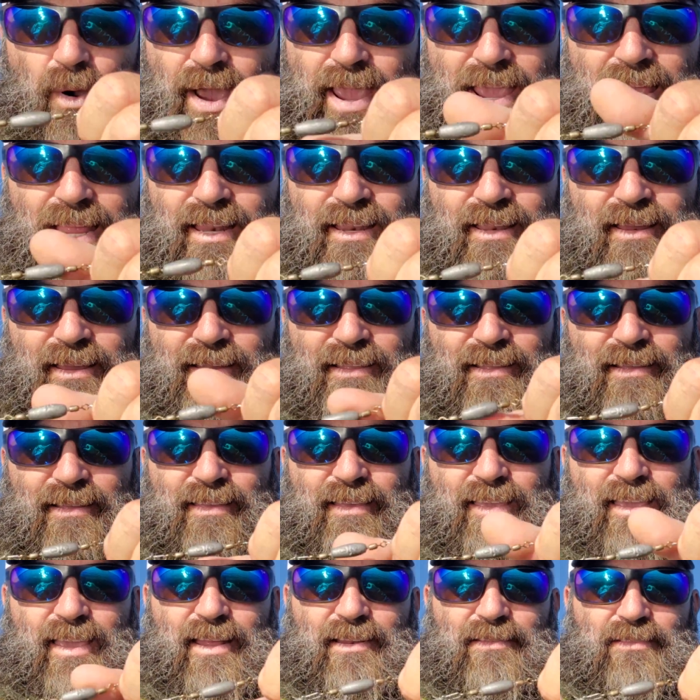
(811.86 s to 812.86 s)
weight
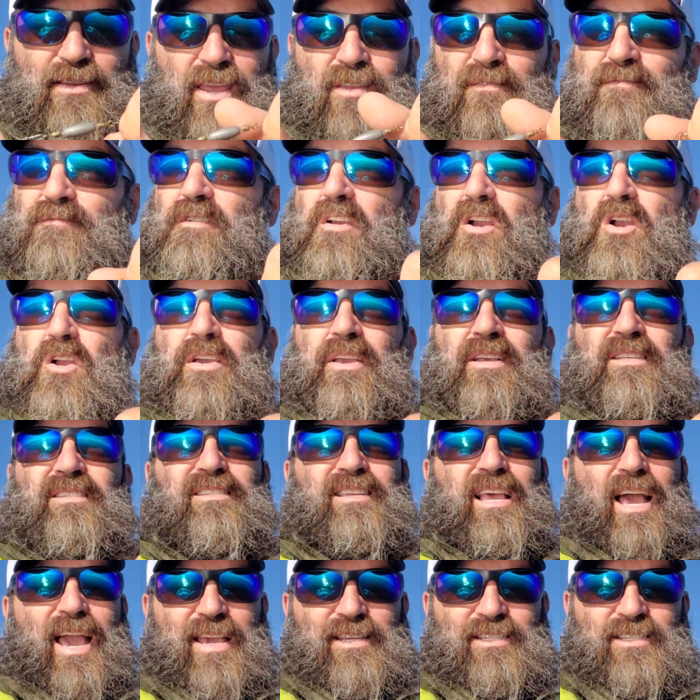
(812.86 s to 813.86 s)
in various
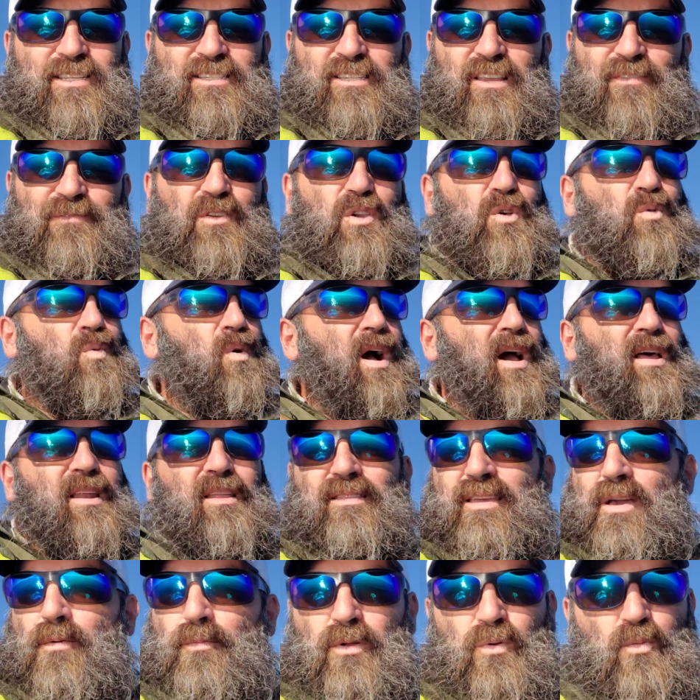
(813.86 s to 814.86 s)
sizes if you
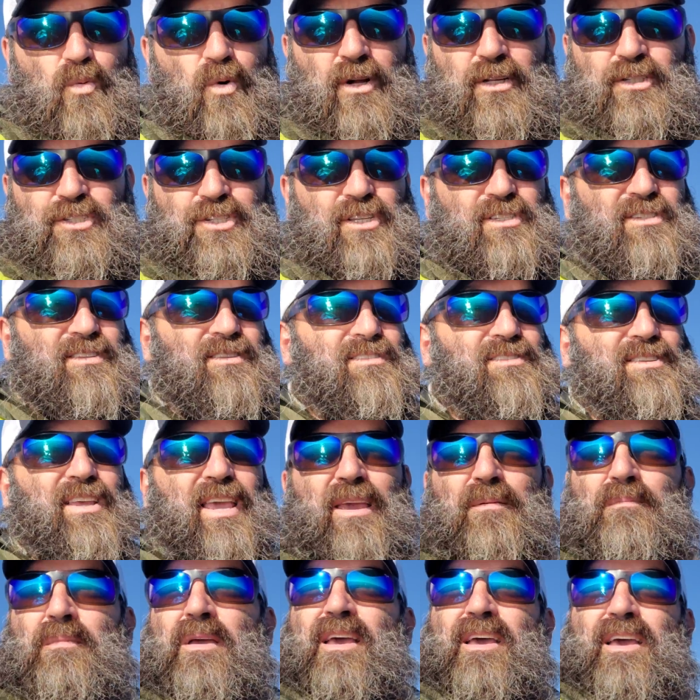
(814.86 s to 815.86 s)
wanted. That would work just the
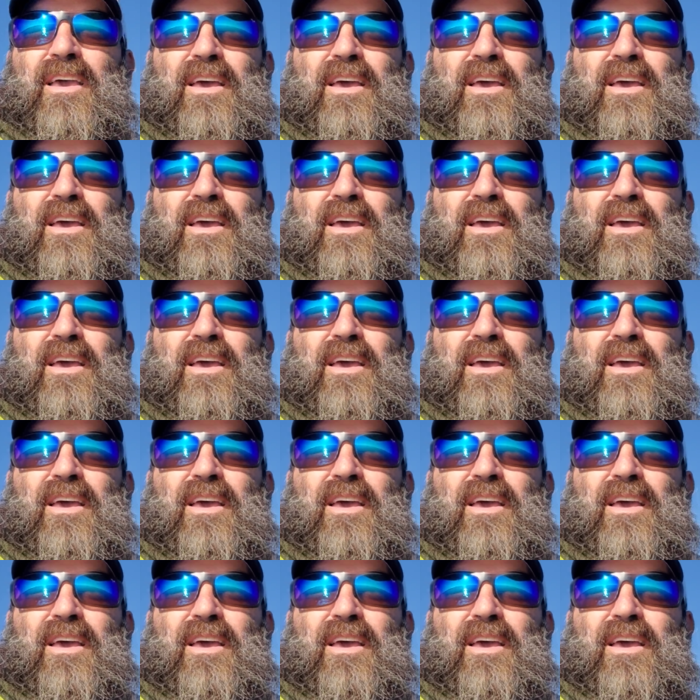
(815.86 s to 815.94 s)
same.